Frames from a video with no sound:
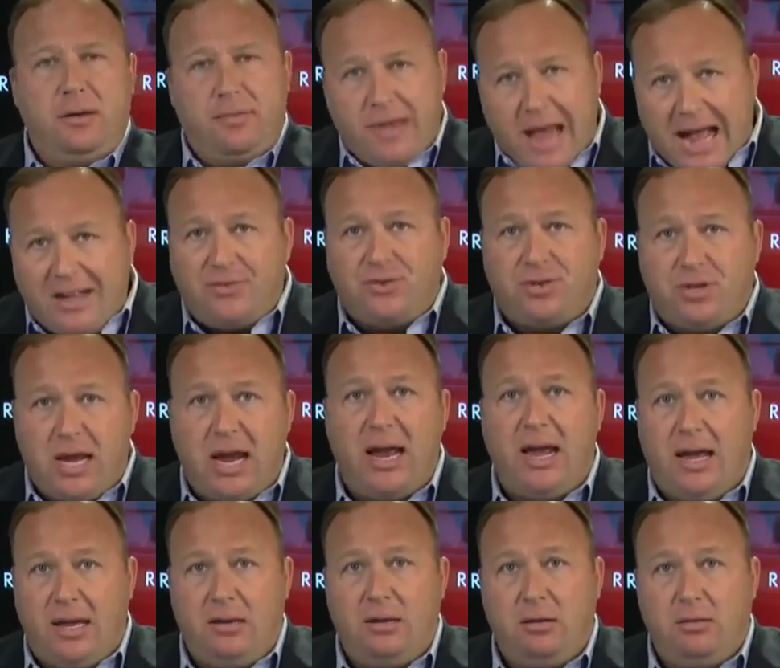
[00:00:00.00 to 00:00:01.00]
That
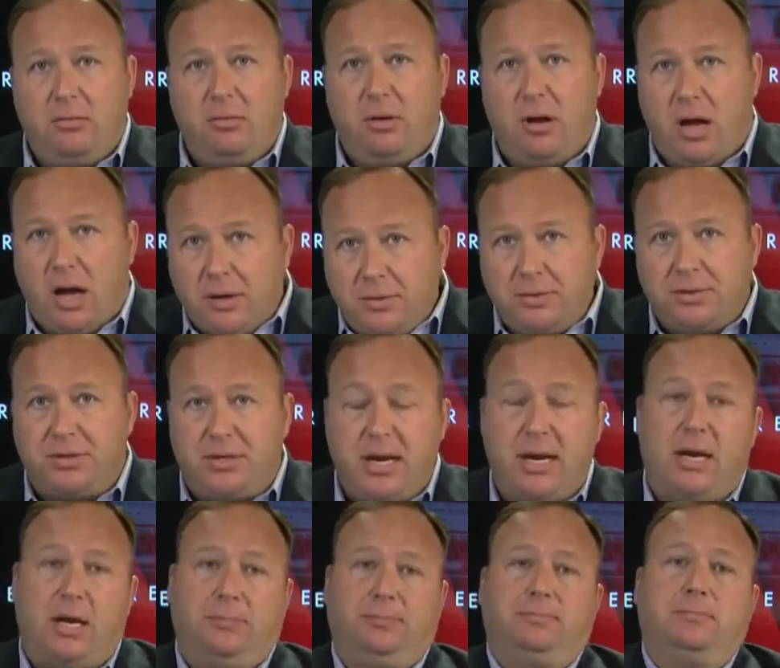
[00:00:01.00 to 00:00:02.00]
said,
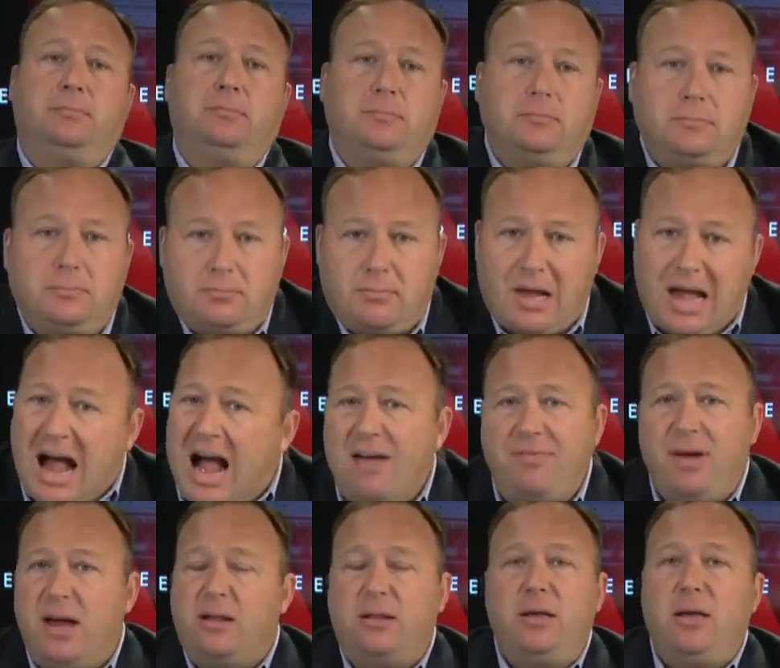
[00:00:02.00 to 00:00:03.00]
understand,
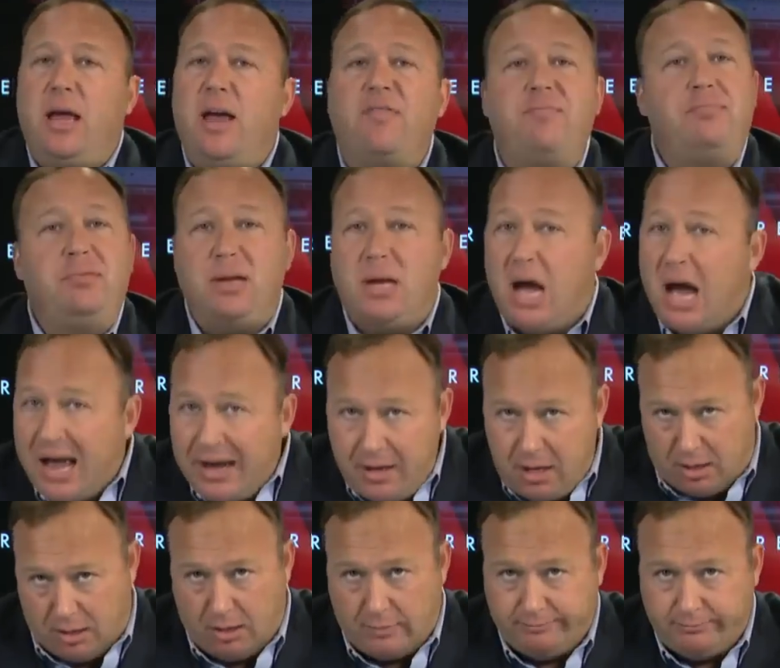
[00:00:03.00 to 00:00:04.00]
I've had the FBI
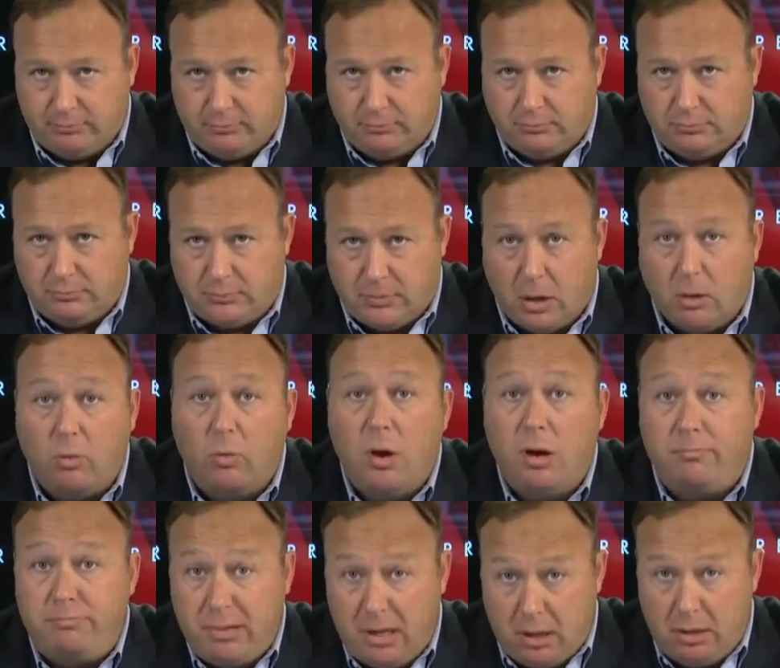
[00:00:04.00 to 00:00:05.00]
here
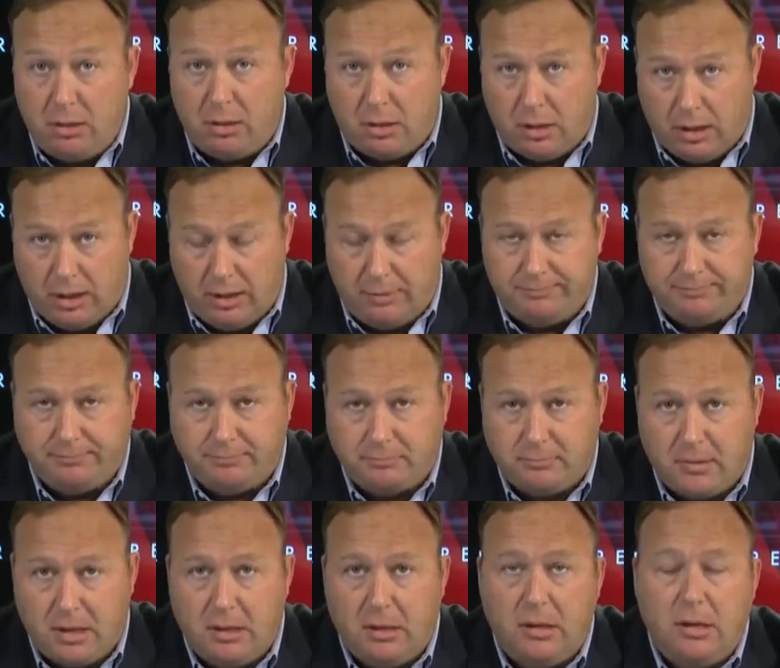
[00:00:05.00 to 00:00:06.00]
repeatedly.
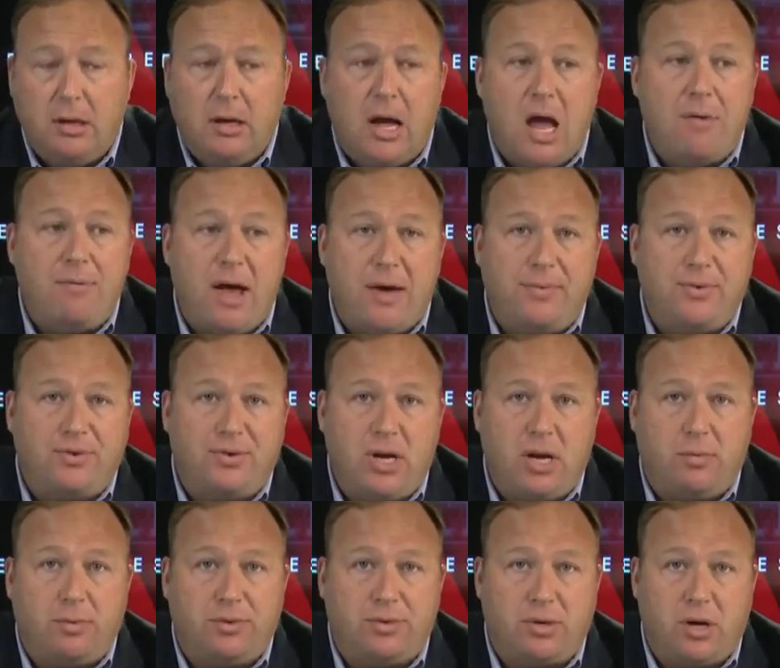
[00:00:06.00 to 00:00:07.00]
I've had the
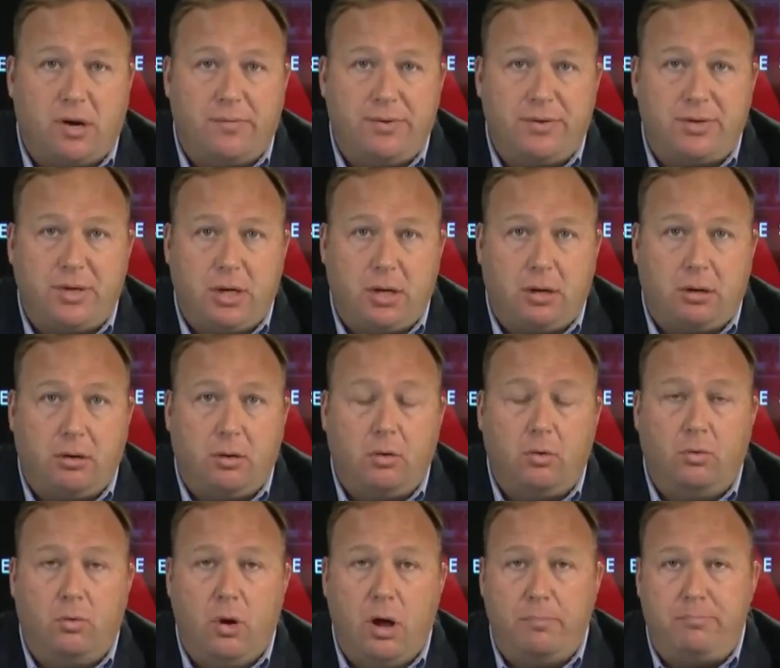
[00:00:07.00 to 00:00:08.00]
Secret Service here
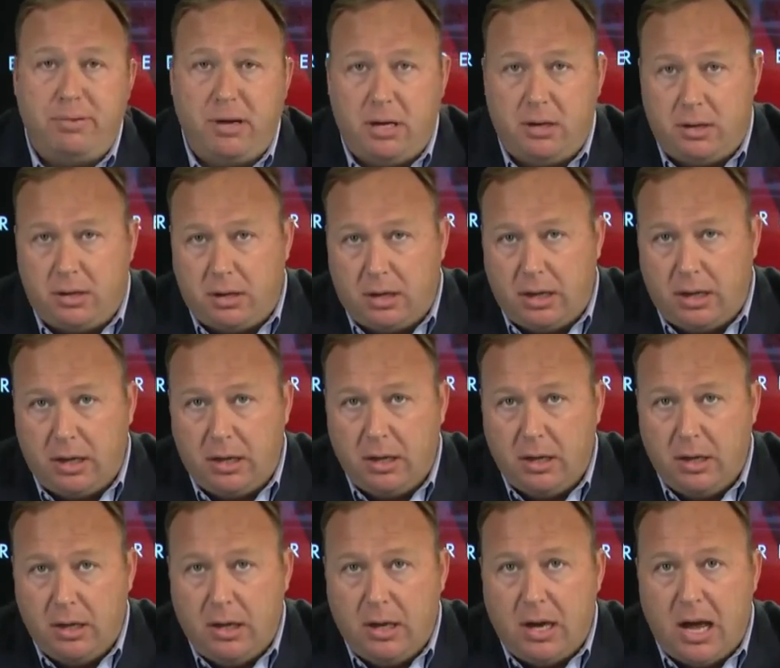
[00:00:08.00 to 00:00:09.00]
repeatedly.
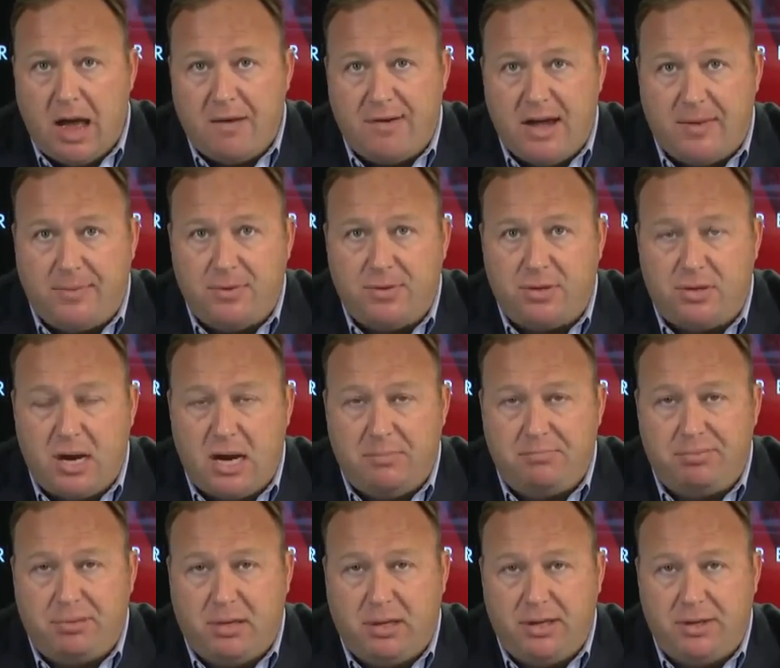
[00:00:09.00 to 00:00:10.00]
I've had the
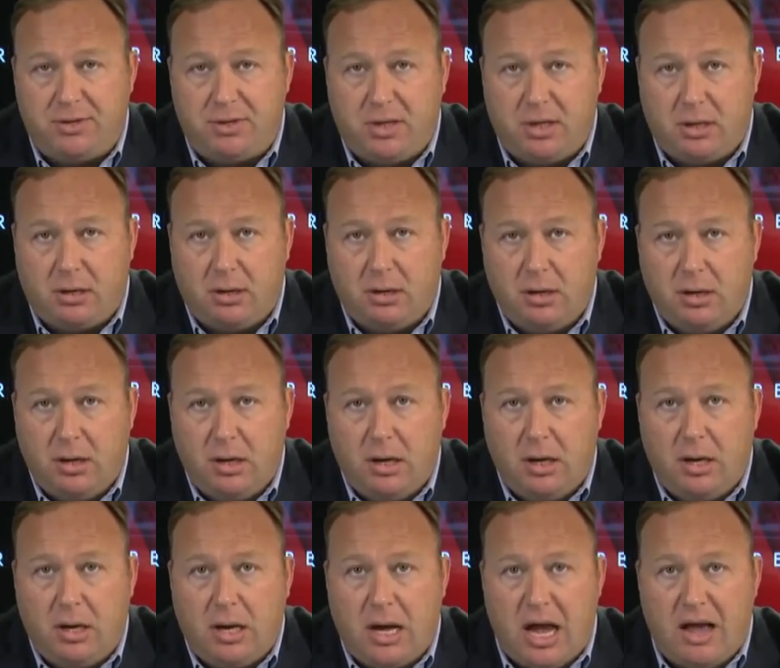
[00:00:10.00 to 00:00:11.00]
state police here.
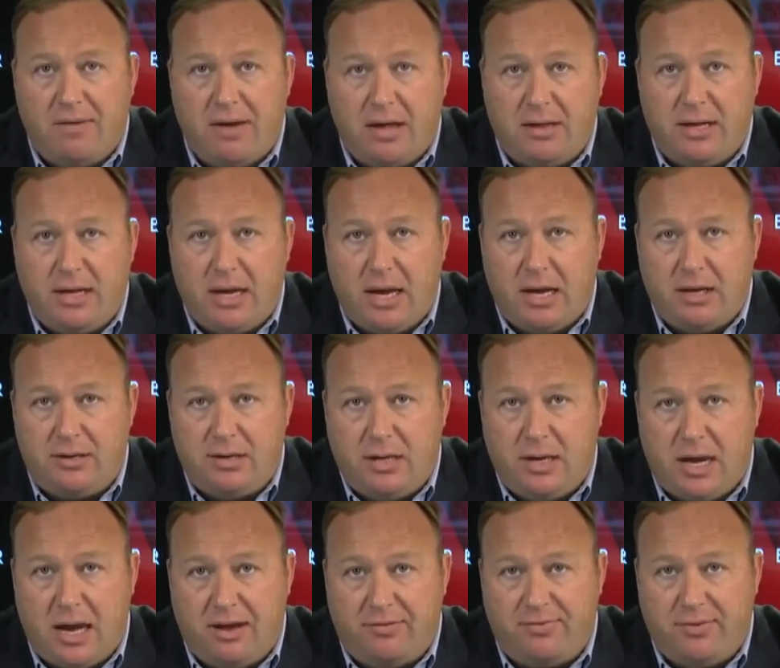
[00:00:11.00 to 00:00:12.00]
I've had the
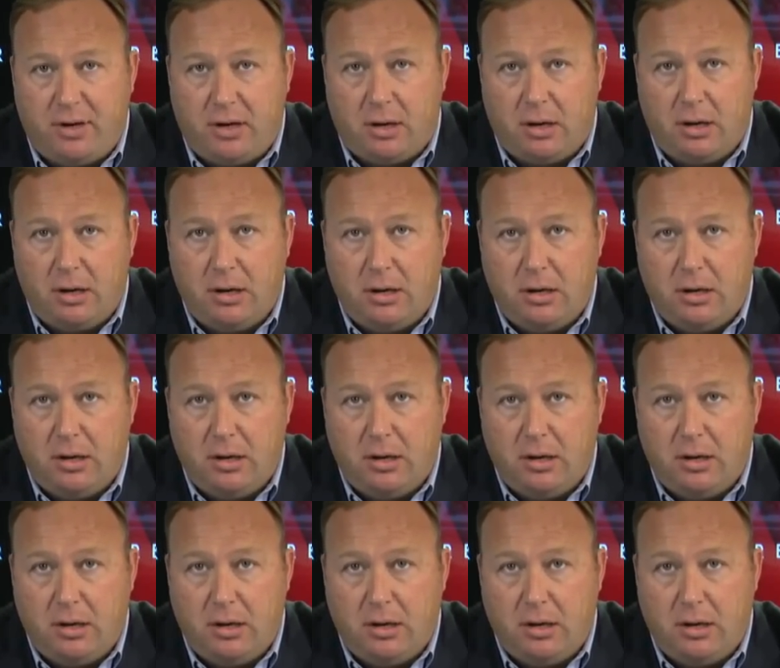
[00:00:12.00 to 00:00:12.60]
ATF here.